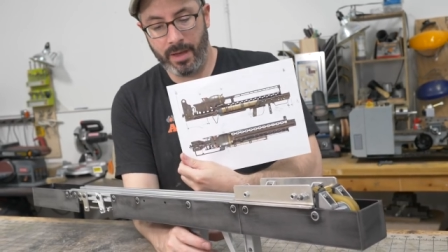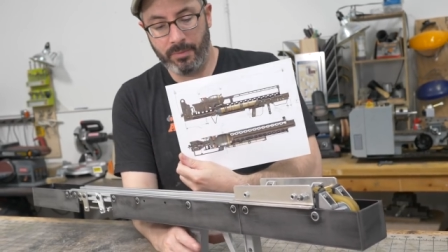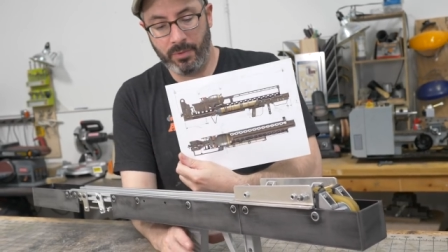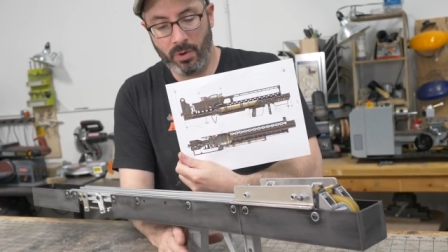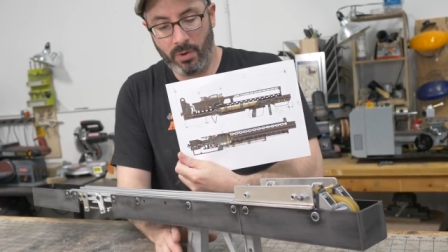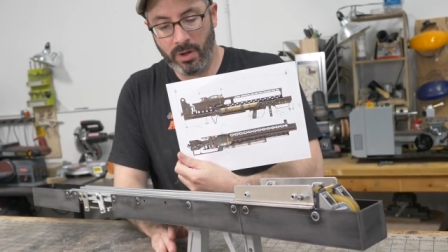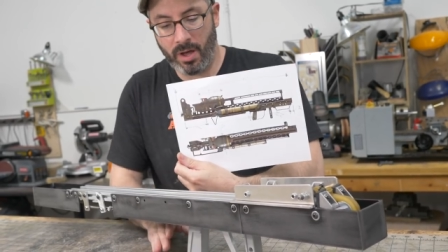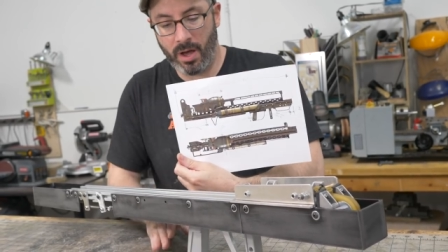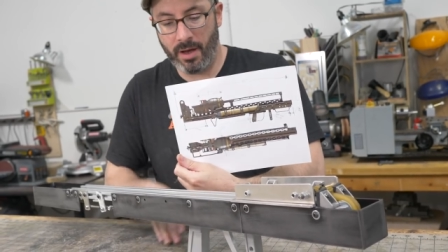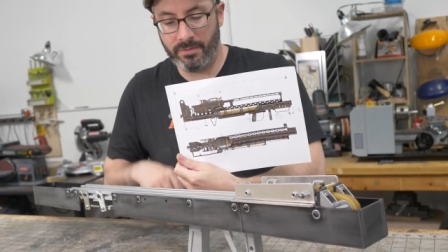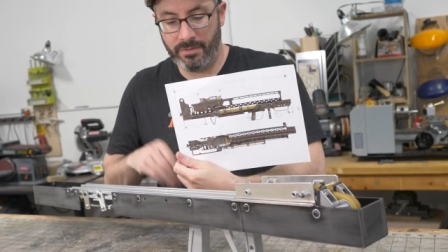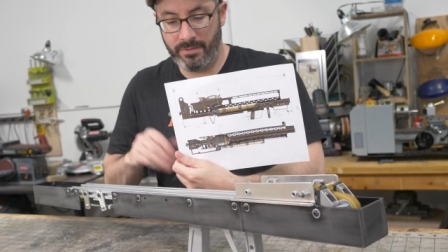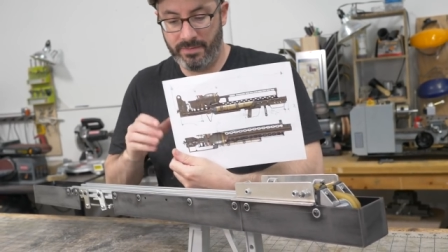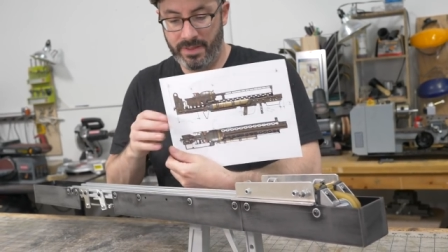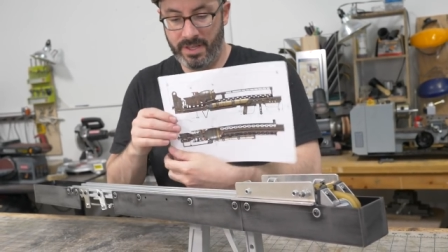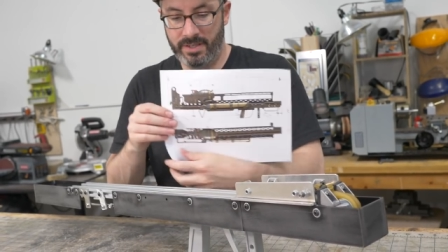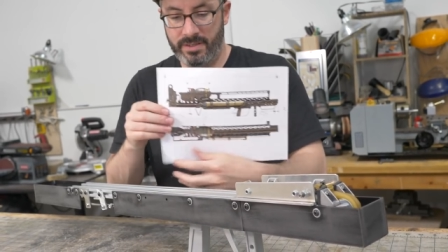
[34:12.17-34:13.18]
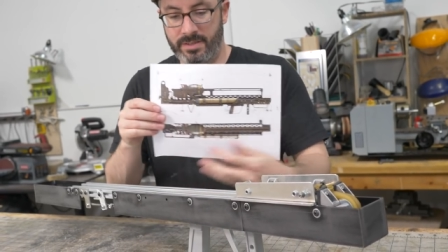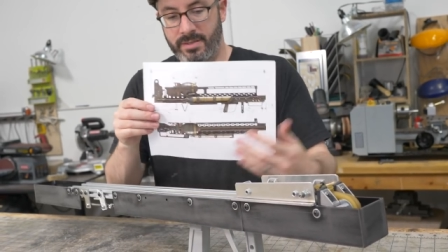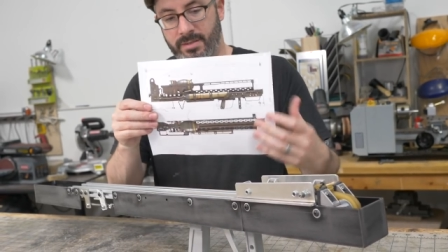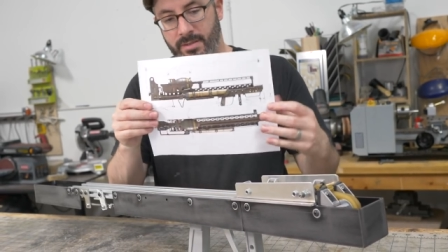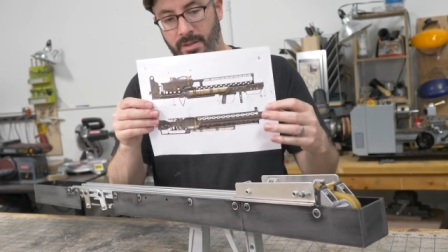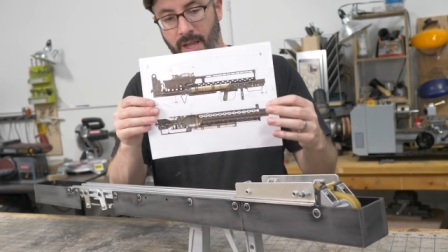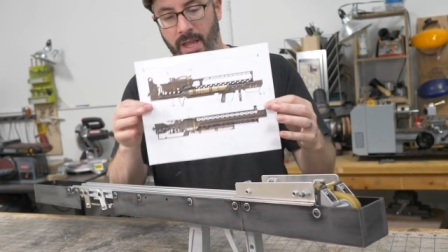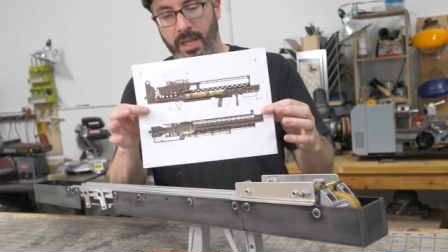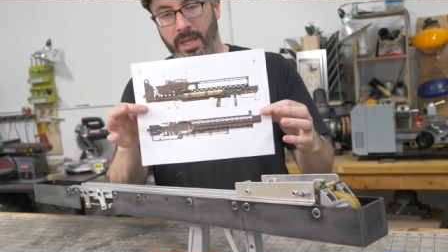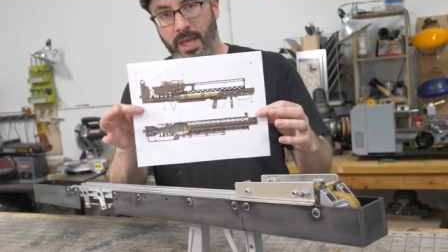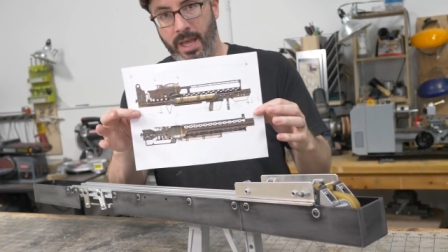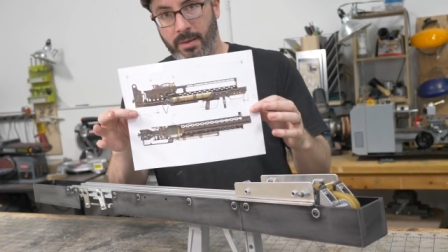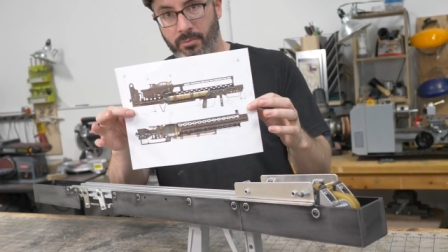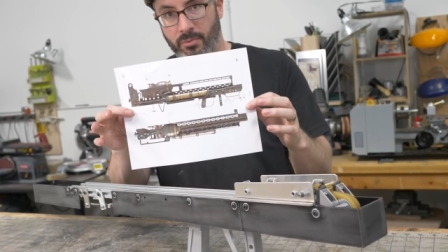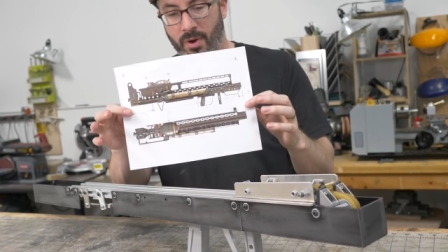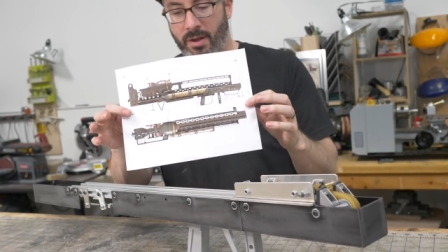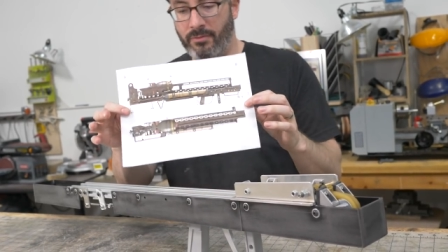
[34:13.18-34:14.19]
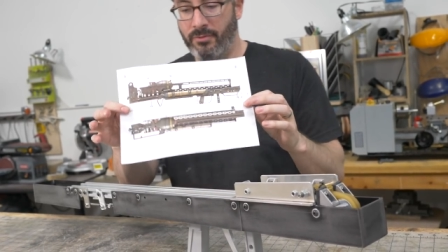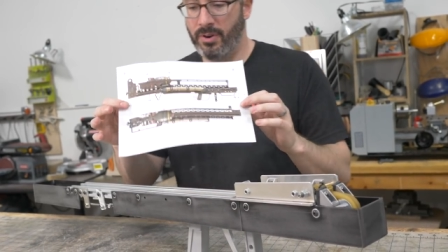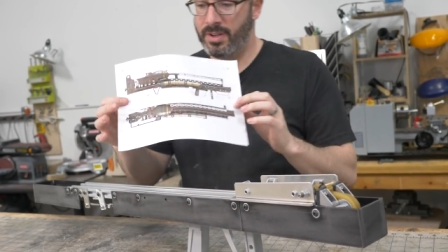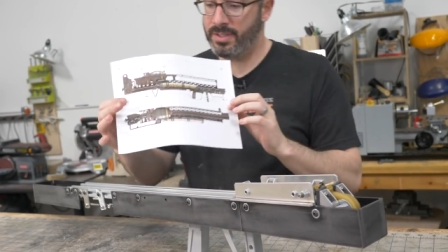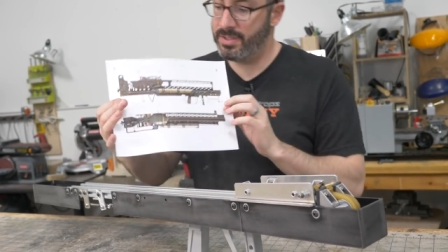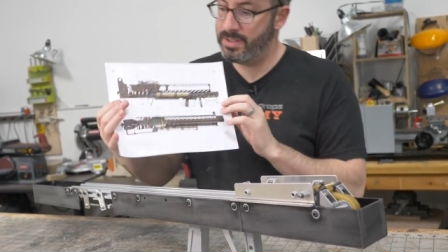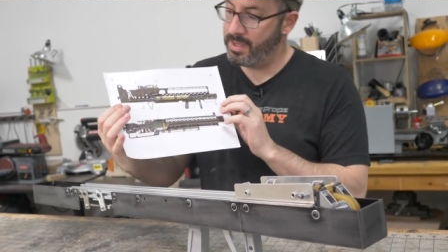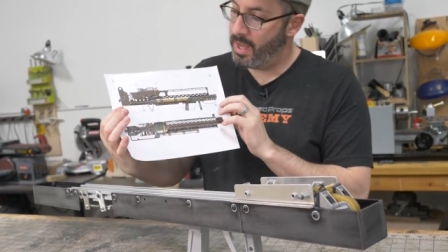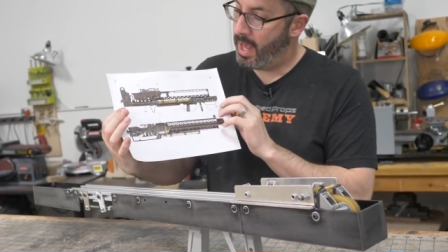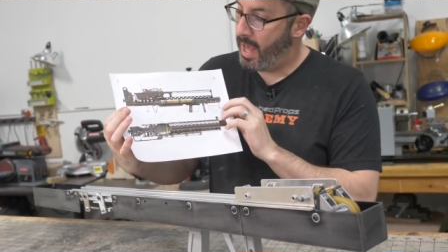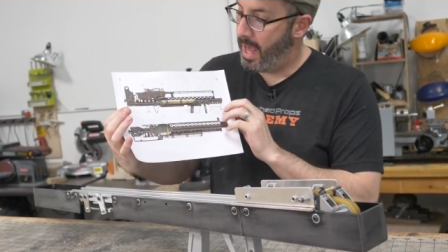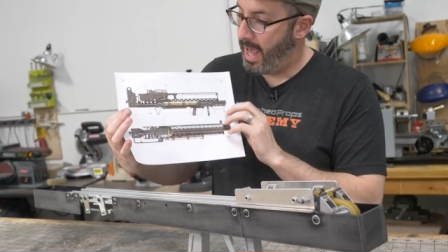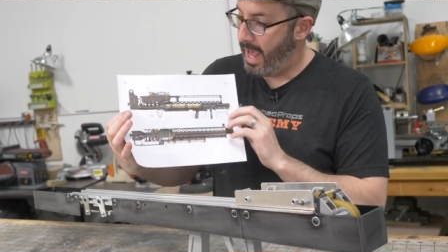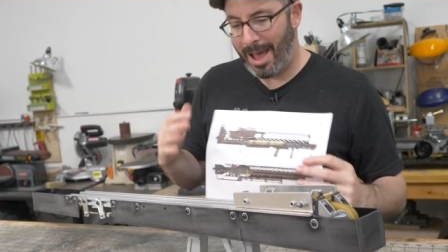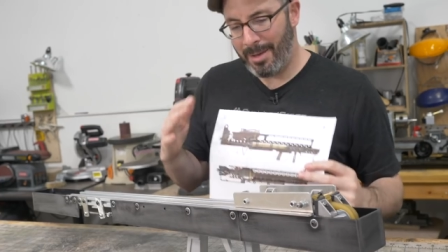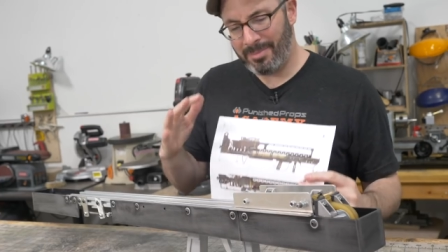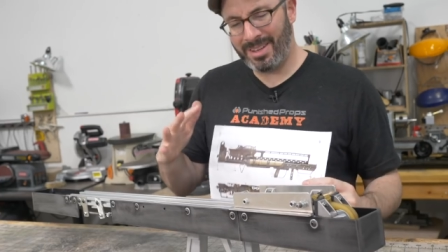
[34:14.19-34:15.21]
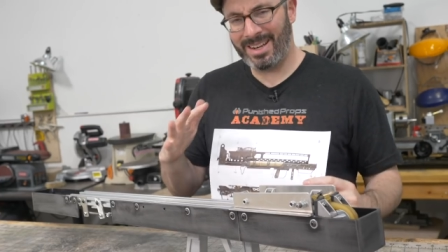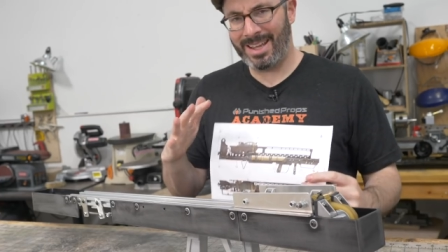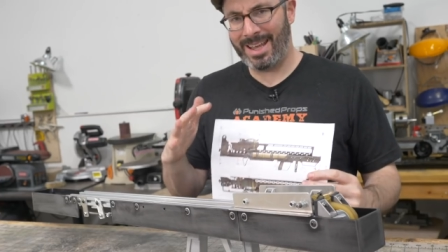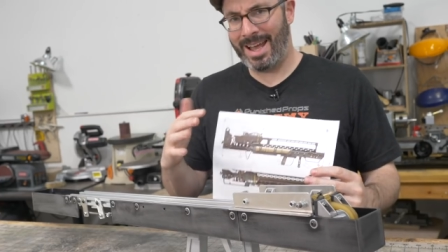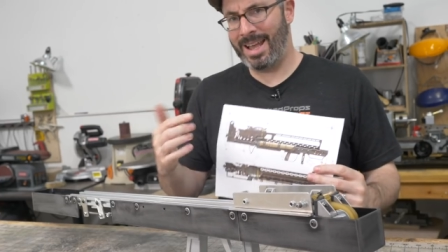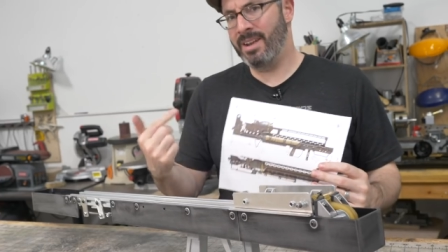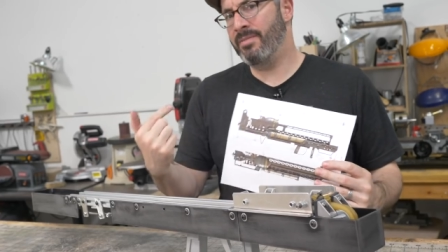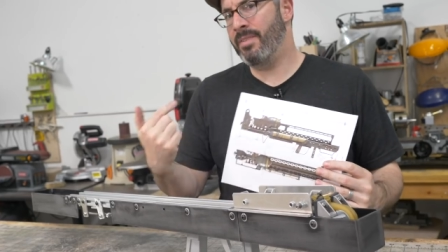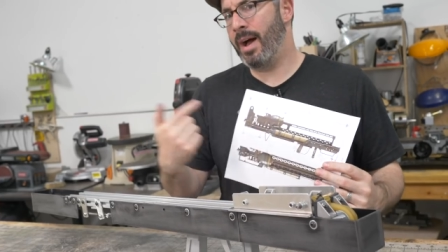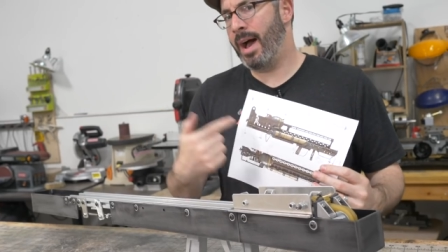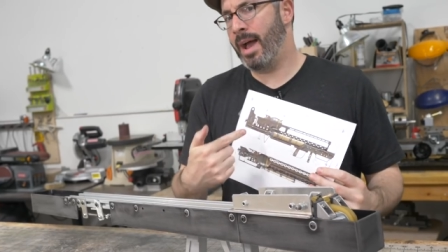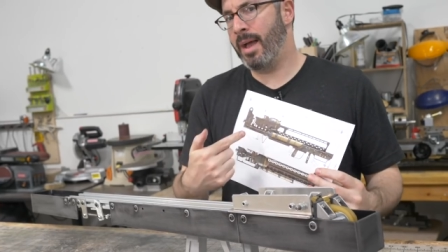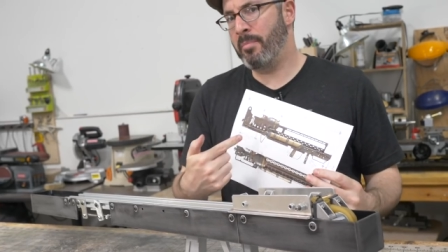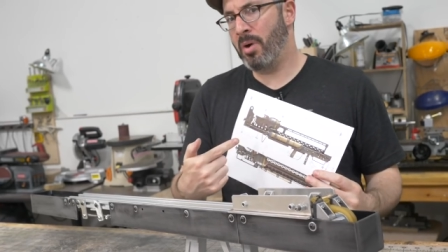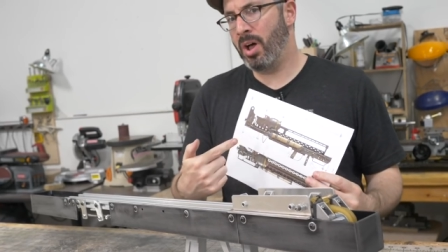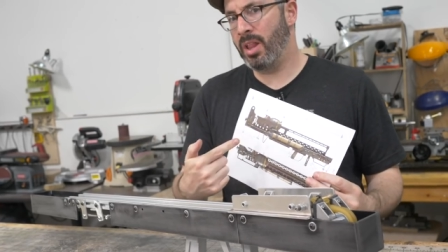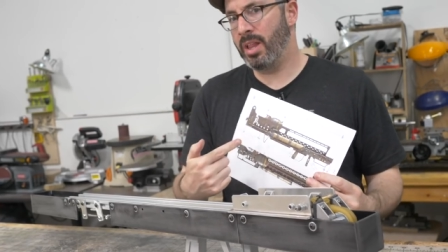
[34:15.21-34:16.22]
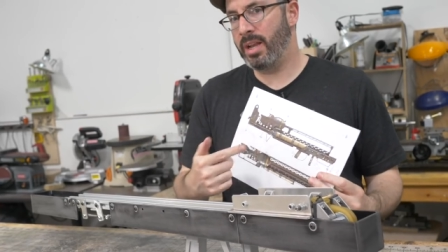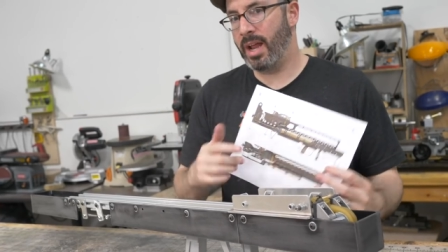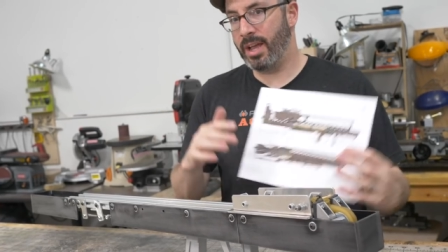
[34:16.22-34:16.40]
I'm going off of this in-game reference I'm gonna kind of eyeball it.